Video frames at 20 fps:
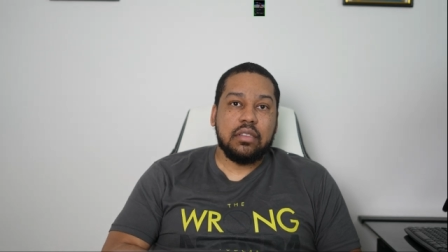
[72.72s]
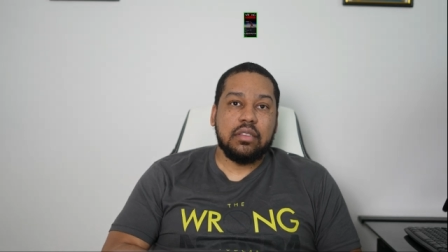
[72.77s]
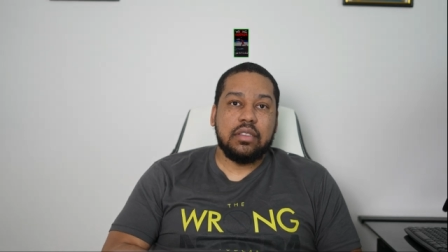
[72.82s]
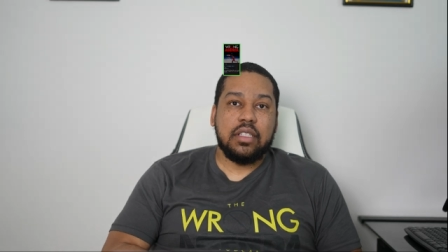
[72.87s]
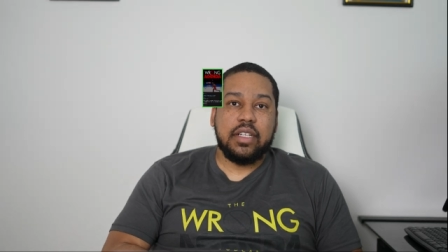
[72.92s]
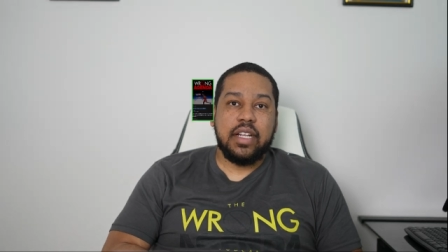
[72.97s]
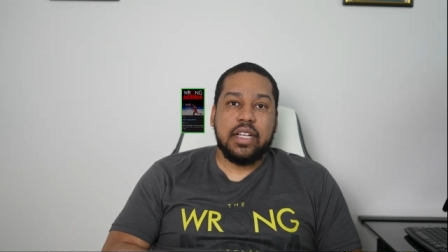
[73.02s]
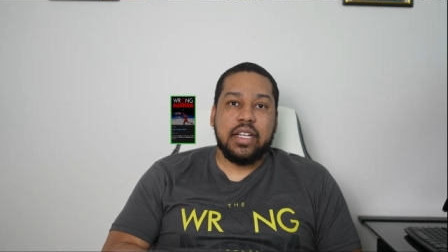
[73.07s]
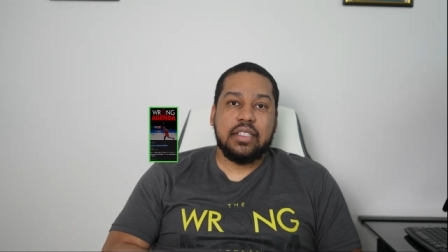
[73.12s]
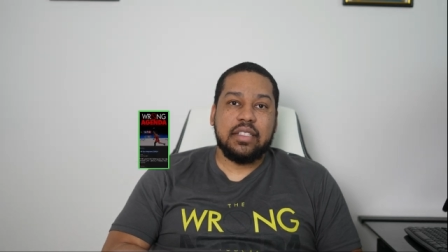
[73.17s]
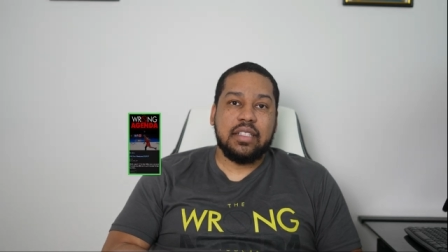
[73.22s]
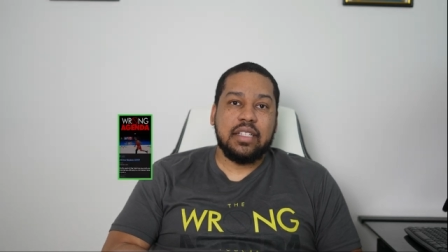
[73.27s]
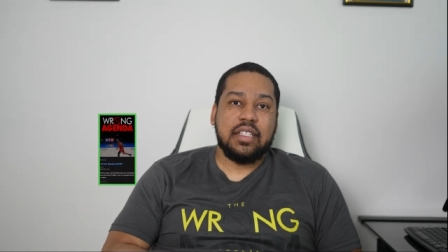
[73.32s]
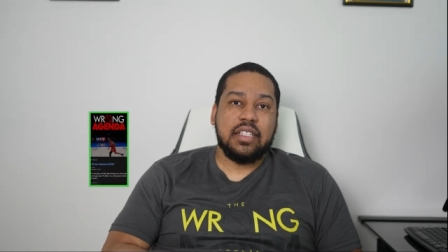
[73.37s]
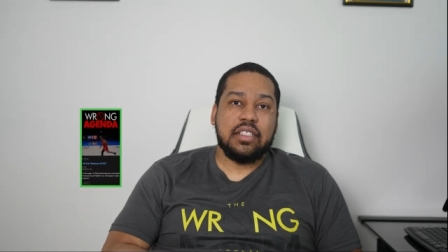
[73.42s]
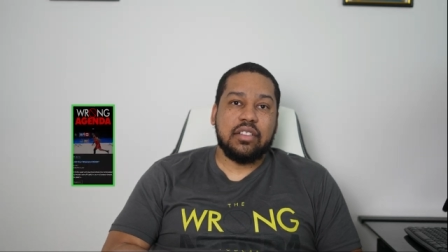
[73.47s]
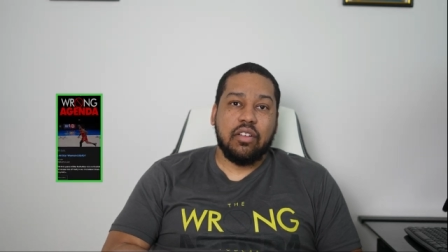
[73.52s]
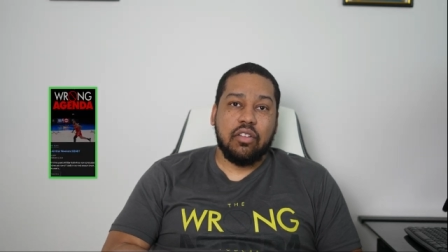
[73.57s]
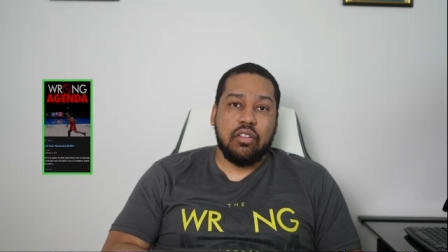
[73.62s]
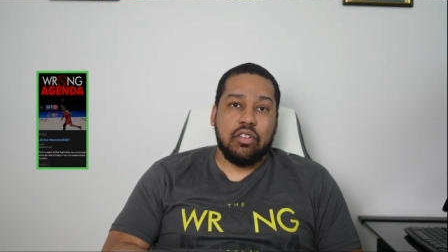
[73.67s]
The next thing
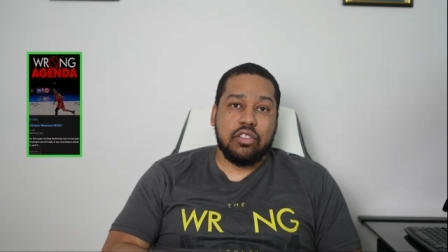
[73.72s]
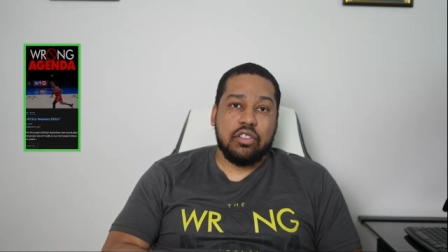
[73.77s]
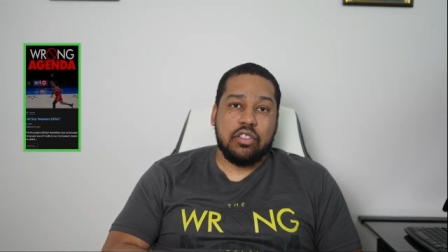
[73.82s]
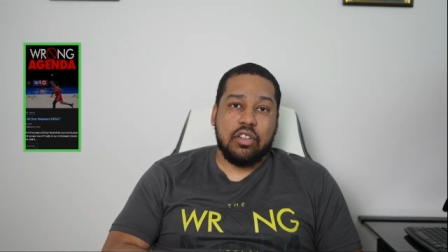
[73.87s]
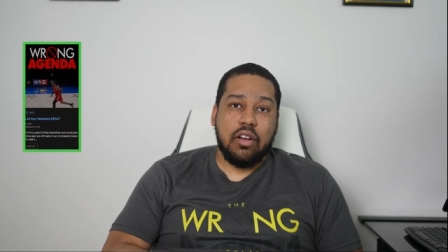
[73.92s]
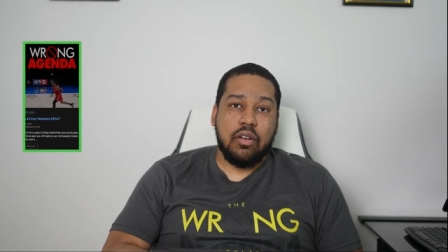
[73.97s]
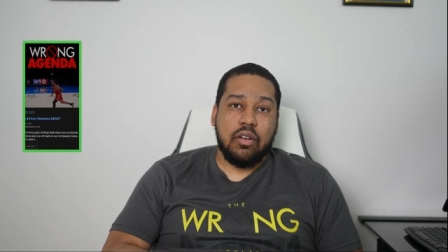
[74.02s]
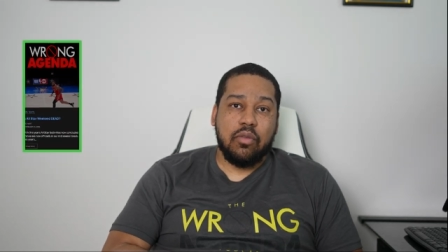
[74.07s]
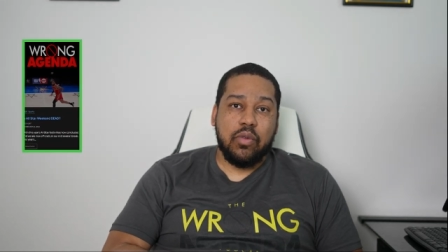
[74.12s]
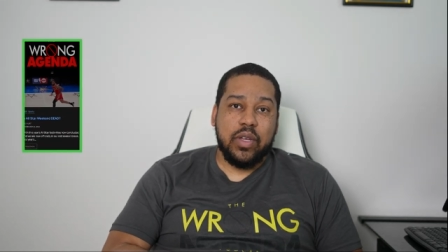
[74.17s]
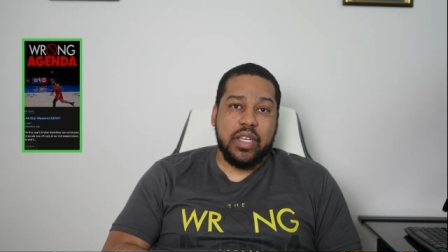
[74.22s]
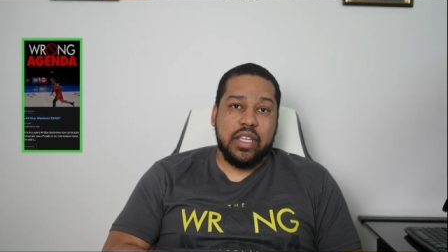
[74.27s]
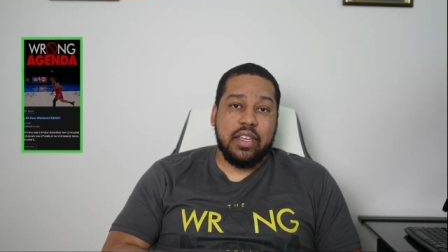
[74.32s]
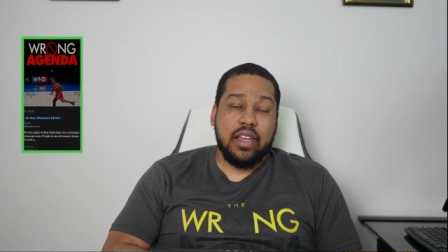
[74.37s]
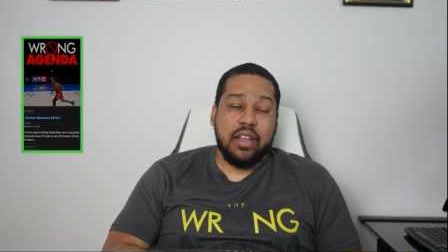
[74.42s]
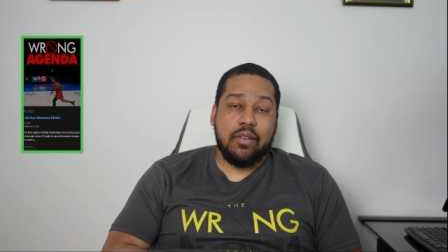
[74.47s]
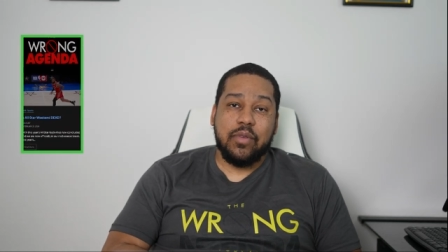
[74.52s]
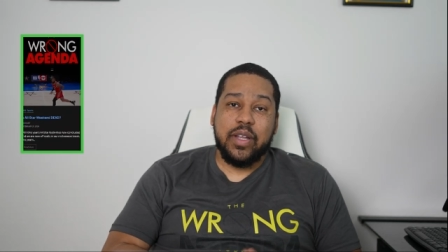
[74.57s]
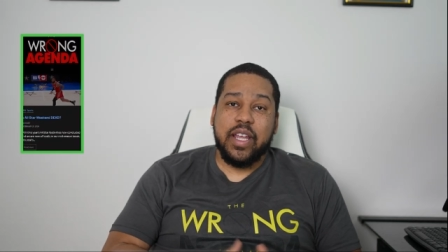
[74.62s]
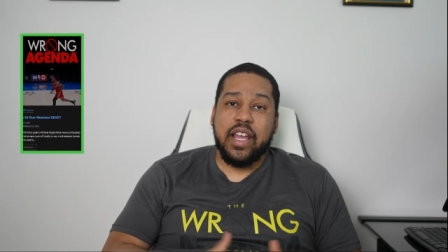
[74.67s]
is All-Star Weekend.